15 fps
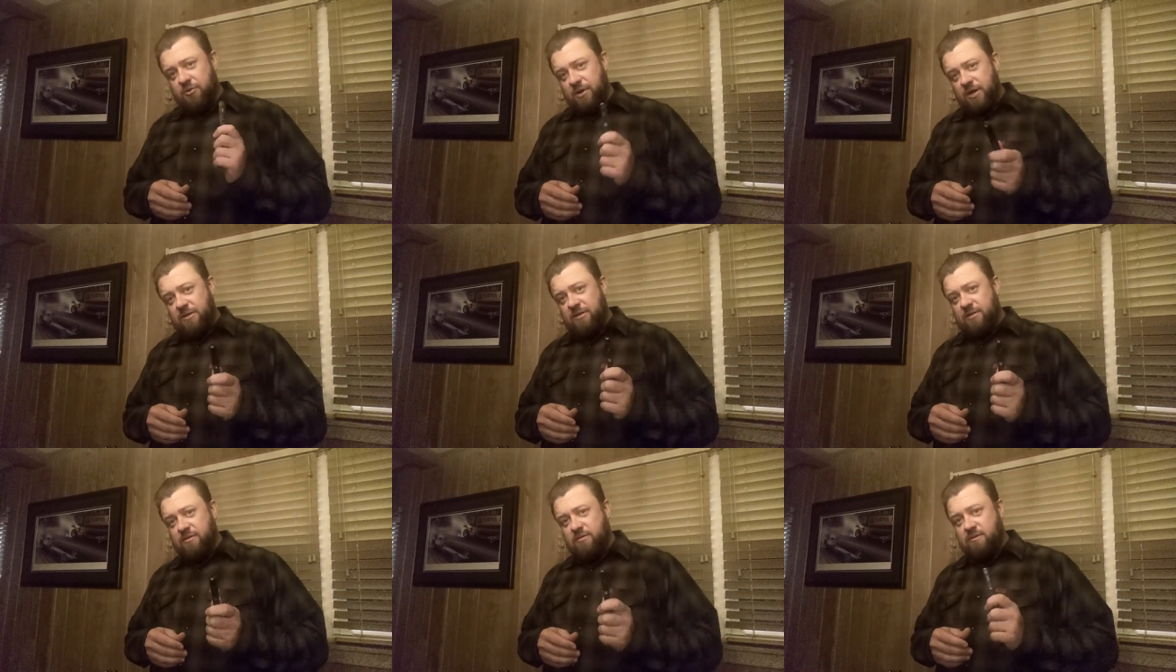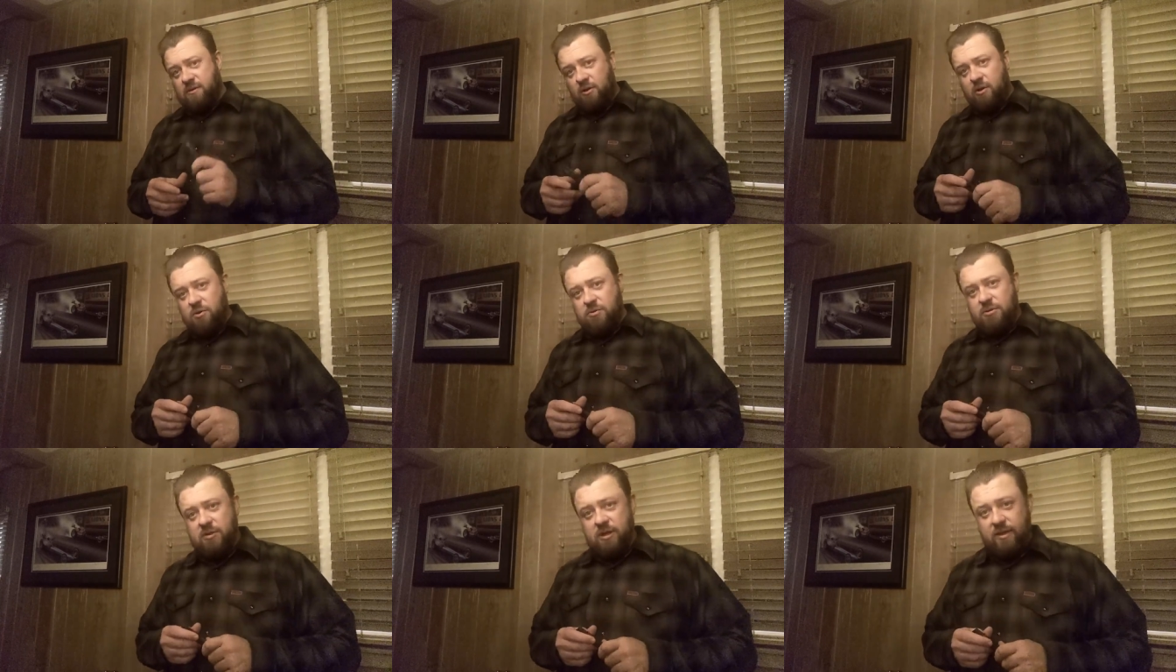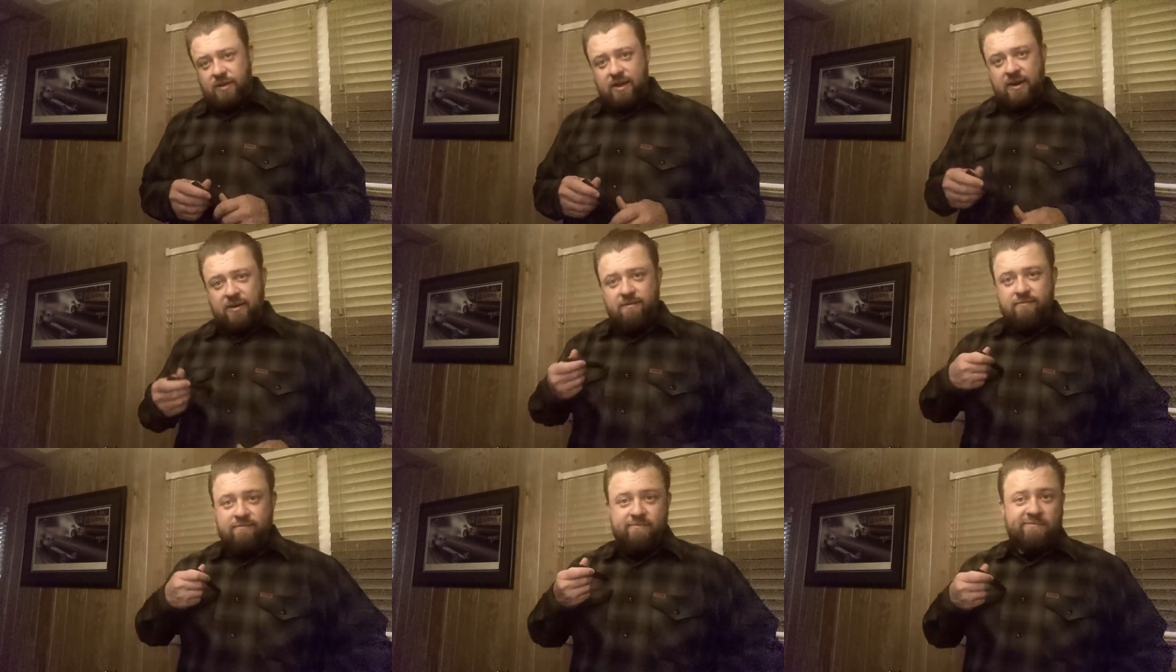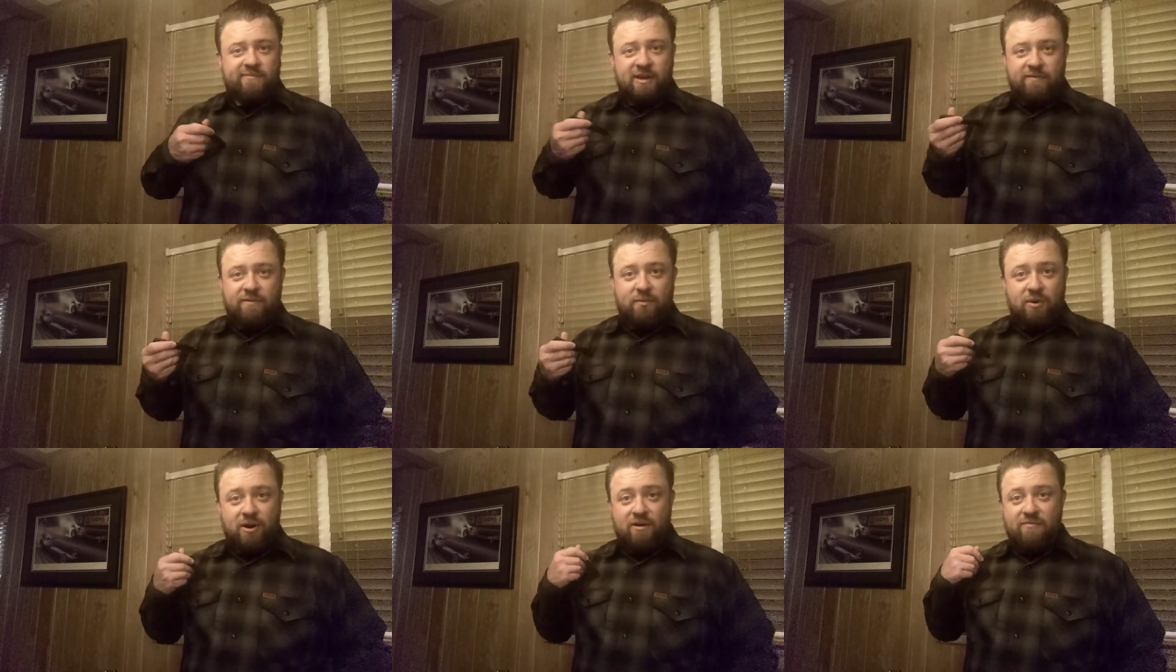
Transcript: dress clothes, and then if I'm